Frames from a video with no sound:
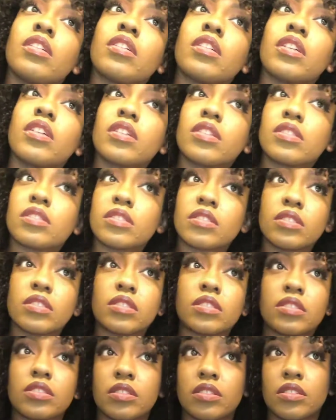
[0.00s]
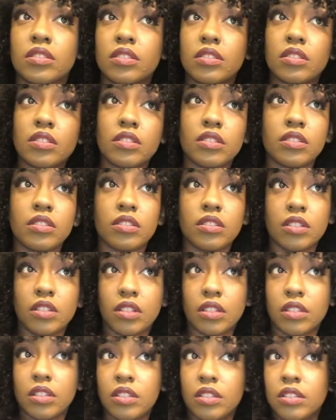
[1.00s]
Let's see.
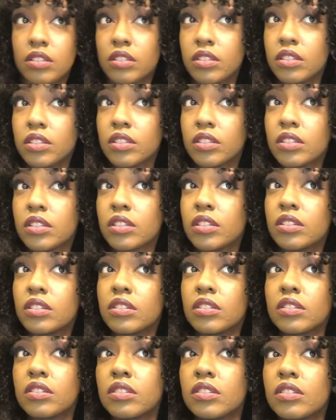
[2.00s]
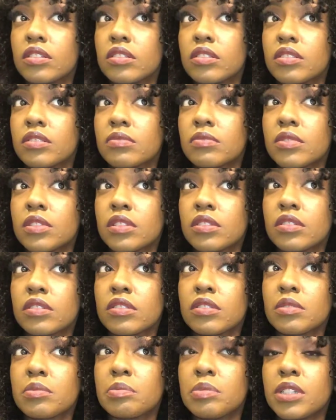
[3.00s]
I could cut this one a
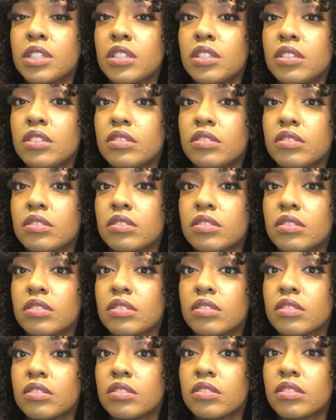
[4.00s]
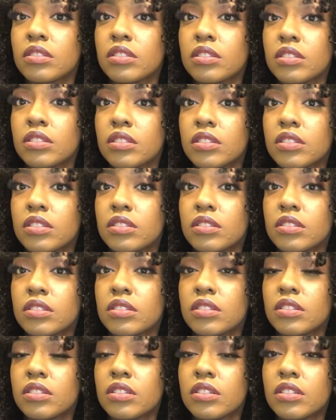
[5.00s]
little bit.
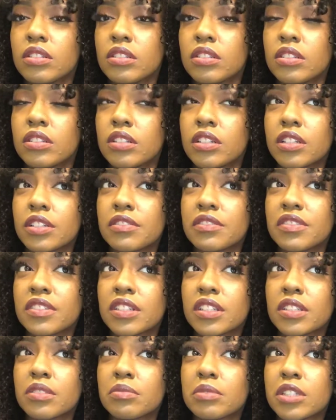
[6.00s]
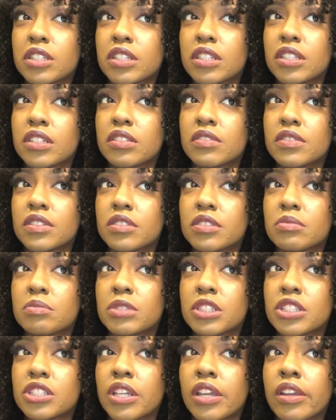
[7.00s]
Oh, I feel like I'm cutting off so
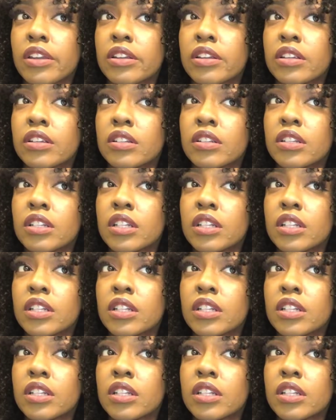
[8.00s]
much hair.